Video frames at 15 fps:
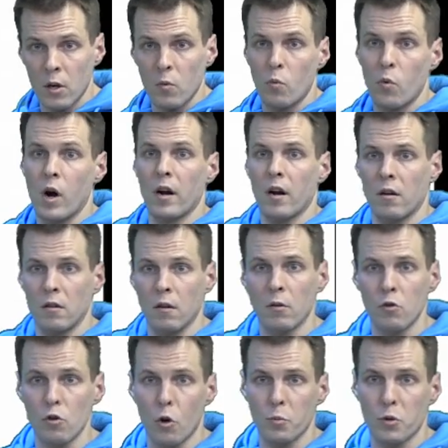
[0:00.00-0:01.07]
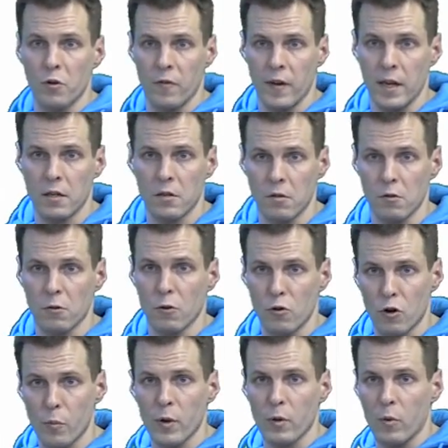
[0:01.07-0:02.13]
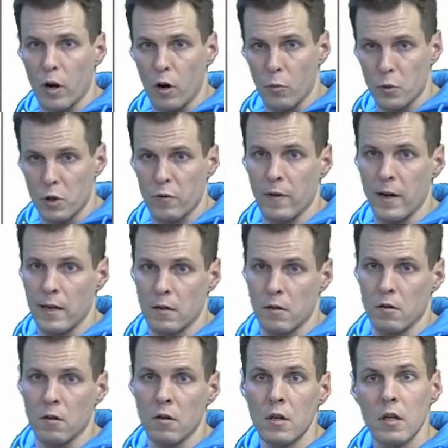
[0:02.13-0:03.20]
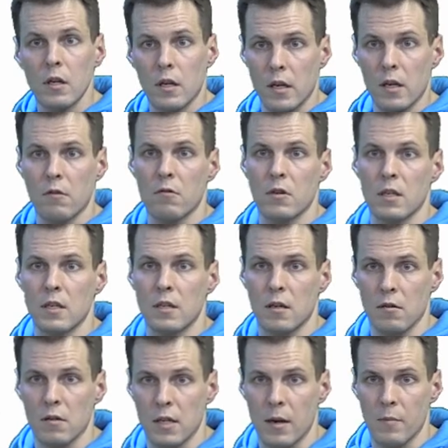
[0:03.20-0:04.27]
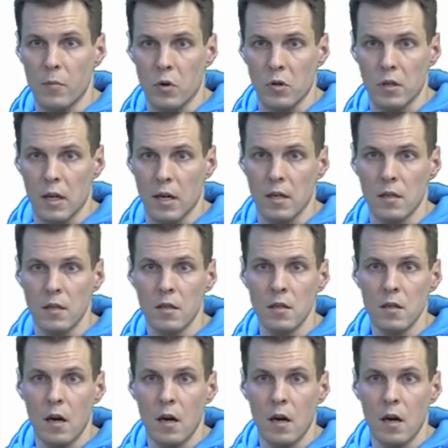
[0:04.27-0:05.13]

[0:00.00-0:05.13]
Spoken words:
102 observations, so dropping one observation increases our sample size